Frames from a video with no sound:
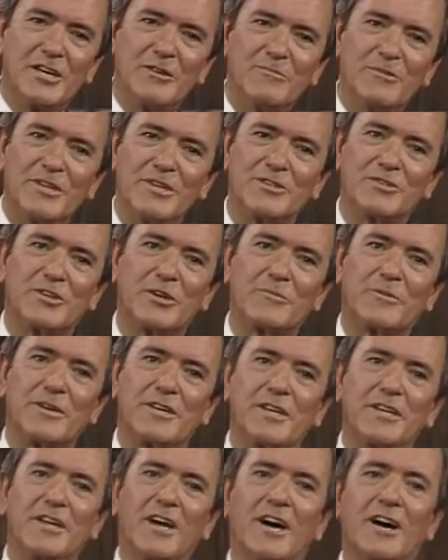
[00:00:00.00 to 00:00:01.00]
can be
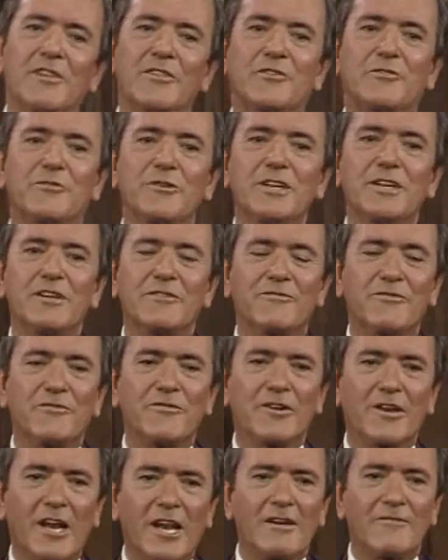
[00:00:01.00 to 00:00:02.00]
interpreted on three
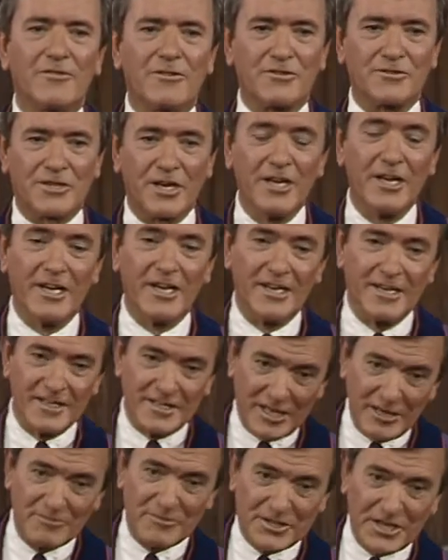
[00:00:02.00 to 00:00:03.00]
different levels
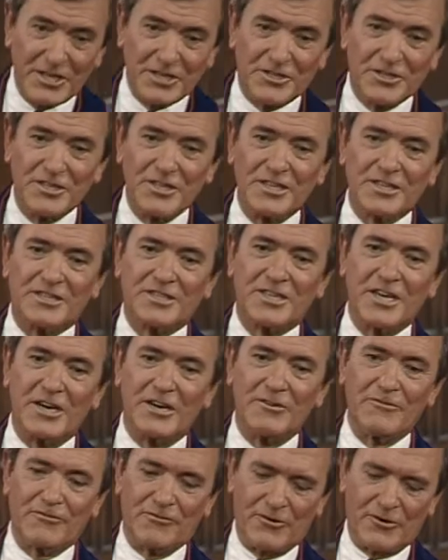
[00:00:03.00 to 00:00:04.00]
temptation
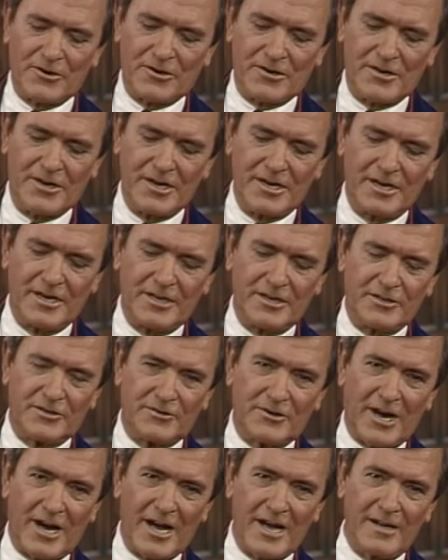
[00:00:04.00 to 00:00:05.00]
itself, or
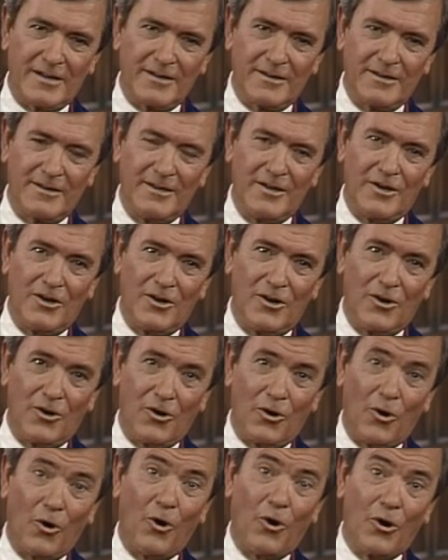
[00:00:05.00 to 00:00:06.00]
trial,
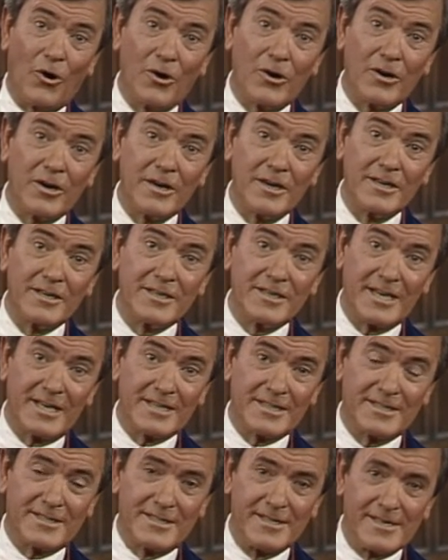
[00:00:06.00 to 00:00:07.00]
or
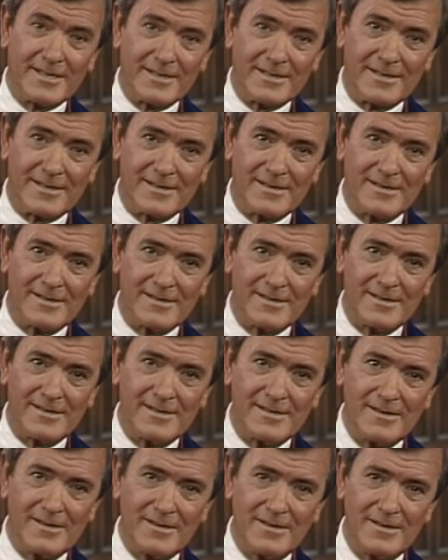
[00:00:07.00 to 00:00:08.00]
testing.
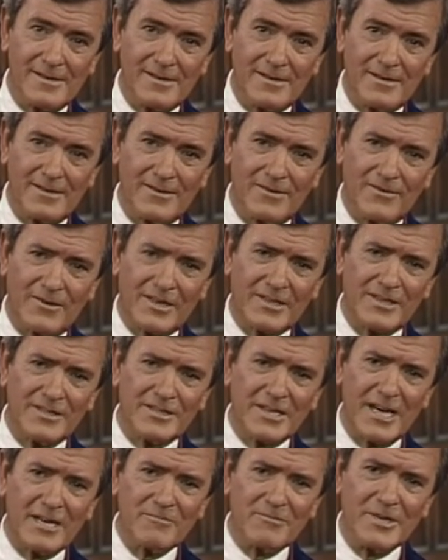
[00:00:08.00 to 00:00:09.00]
What
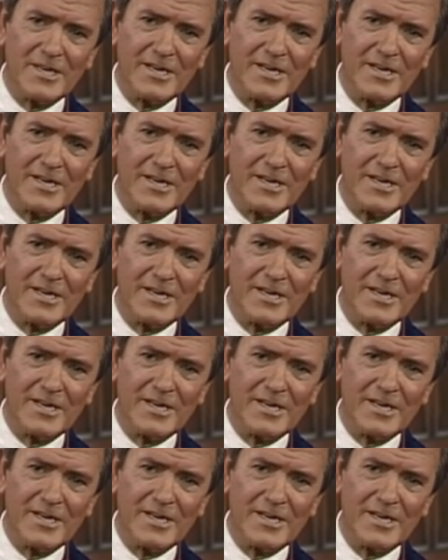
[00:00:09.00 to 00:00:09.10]
does that